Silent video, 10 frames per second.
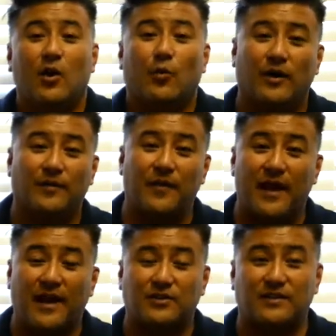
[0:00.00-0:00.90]
Well,
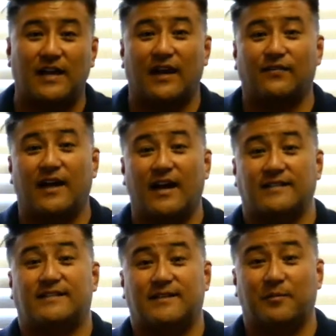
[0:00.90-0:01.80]
actually, I've
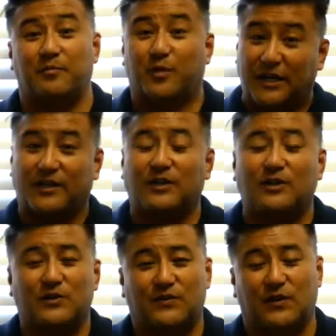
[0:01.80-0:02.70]
got some pretty good
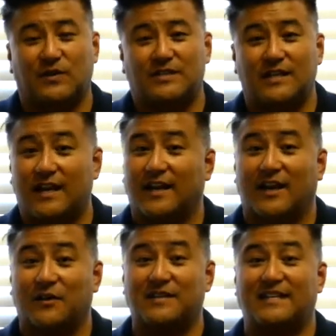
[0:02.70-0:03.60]
news for you. It's not a
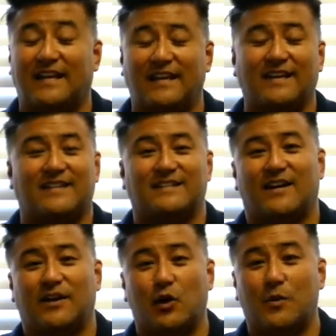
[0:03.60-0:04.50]
guarantee, and it's
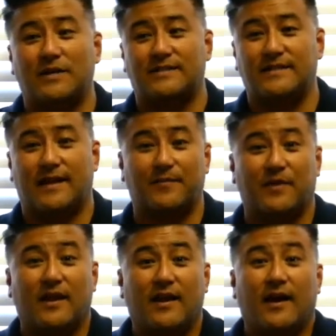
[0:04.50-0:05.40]
not always, um,
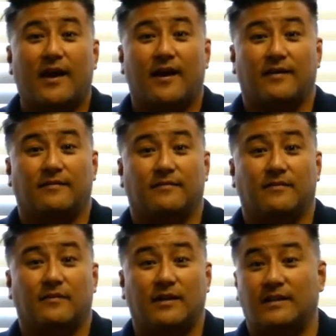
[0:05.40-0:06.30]

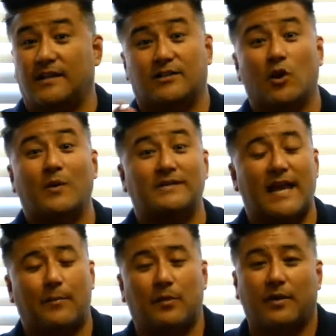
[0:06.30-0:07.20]
uh, it doesn't always
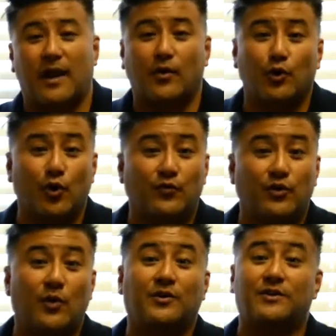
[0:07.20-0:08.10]
happen, but I don't know if
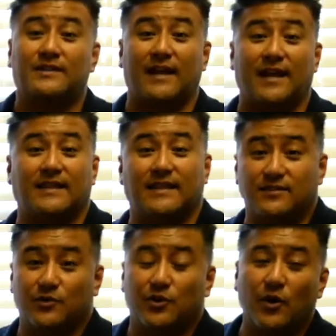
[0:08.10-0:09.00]
you understand
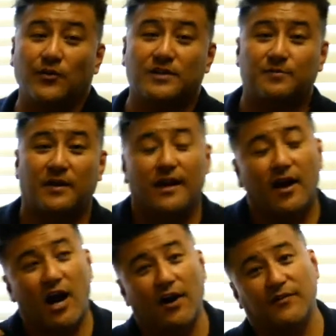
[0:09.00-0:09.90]
this or know this, but
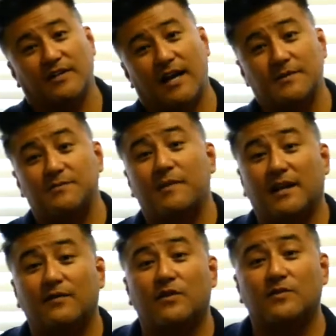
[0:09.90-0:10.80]
oftentimes
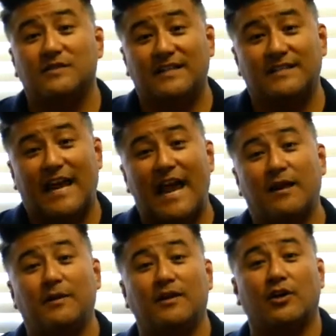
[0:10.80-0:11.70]
many of those liens
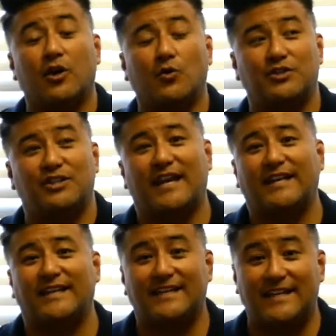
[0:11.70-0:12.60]
can be
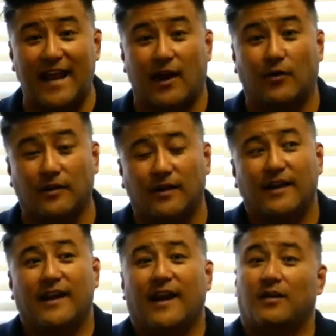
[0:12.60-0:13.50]
negotiated down.
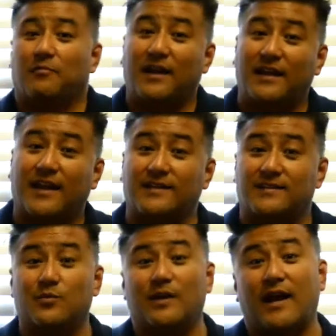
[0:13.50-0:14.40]
And in many
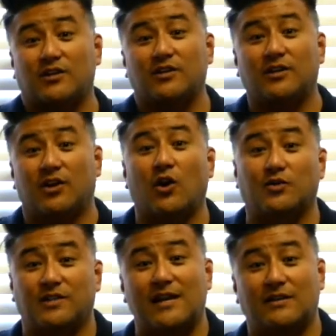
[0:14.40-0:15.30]
cases, we actually
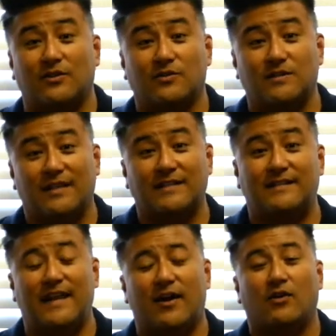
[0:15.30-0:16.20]
negotiate those liens
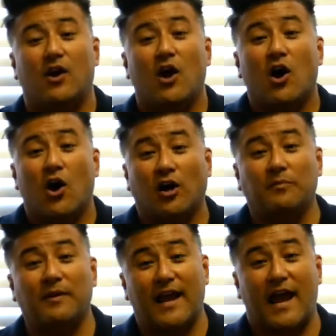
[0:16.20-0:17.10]
down
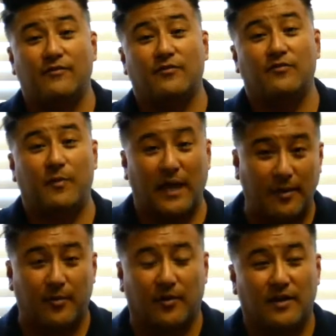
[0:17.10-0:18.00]
on behalf of
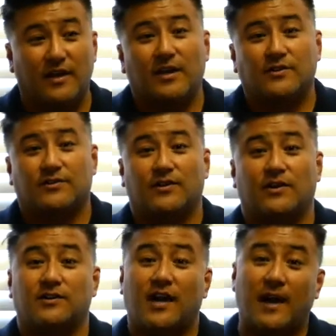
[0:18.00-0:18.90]
people. So
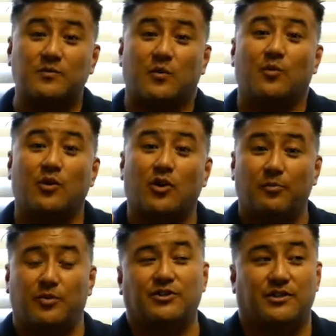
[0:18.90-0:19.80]
there are times where we'll go
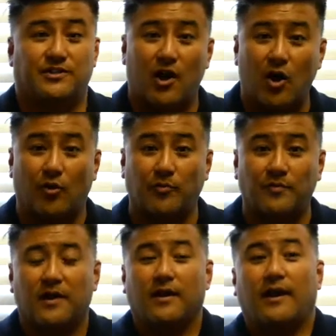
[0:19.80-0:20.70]
to purchase a
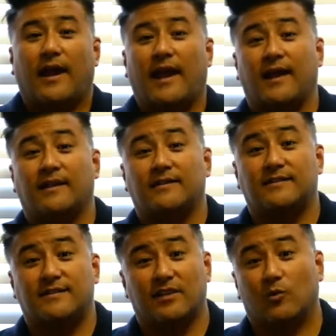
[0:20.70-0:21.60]
home, and the
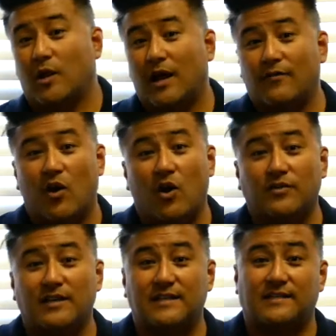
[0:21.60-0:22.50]
seller will have
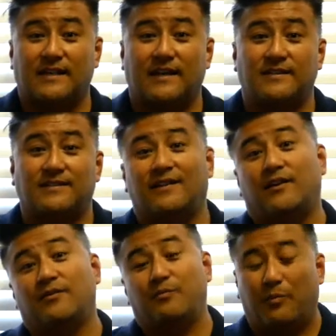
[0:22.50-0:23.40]
all these liens, and
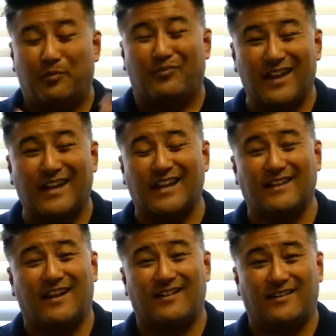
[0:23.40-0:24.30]
they're thinking
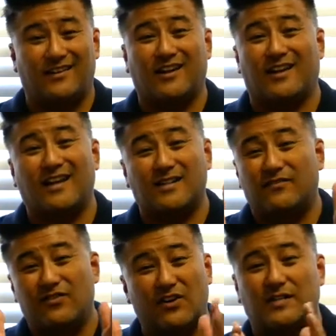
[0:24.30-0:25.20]
that they're going to get
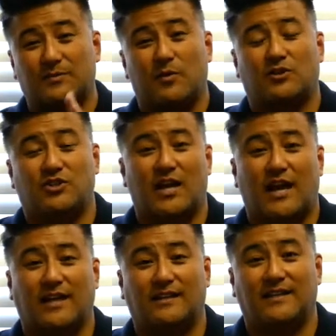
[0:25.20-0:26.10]
a very small
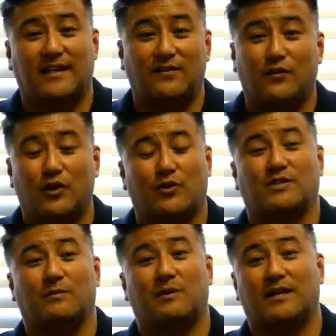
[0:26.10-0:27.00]
check at the end of
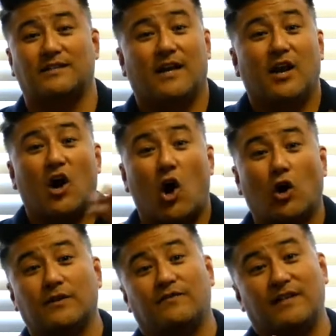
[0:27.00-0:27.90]
closing because
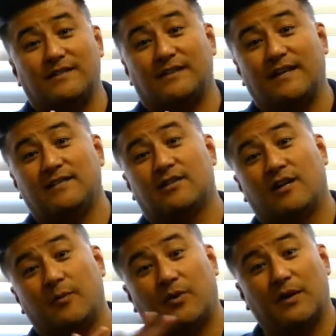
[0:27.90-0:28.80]
all of these liens are
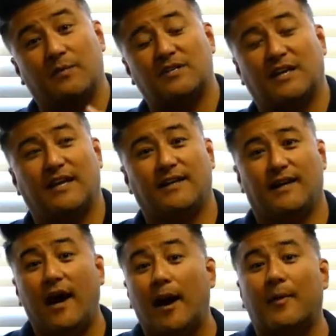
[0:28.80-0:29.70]
going to pretty much eat
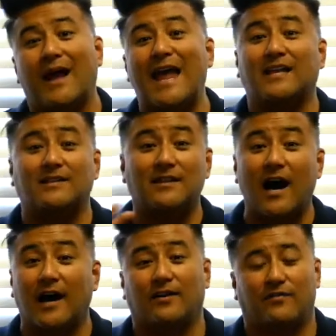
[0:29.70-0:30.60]
up a
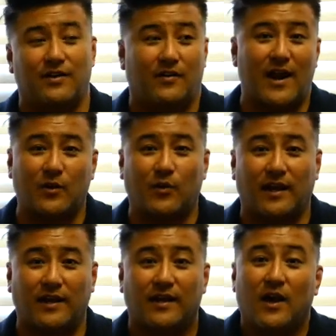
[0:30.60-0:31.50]
lot of their
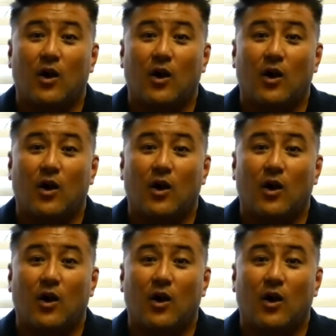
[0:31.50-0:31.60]
equity.